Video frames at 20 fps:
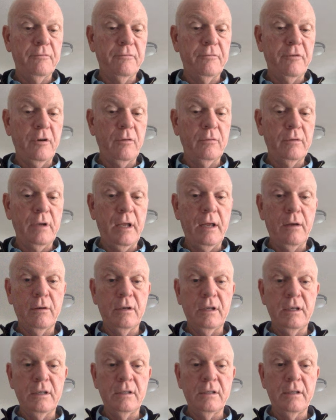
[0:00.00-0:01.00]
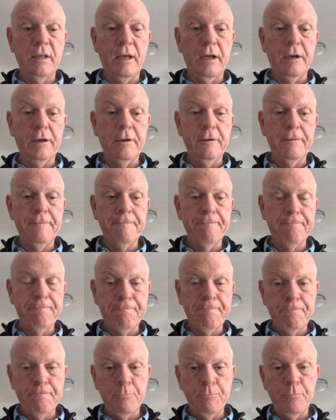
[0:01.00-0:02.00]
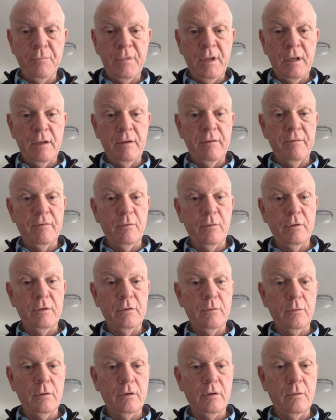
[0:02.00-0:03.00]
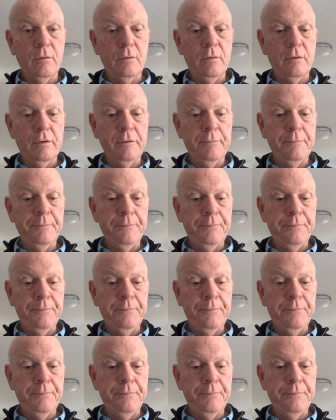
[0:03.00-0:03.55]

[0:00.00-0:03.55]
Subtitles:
wrote down is there for this work order,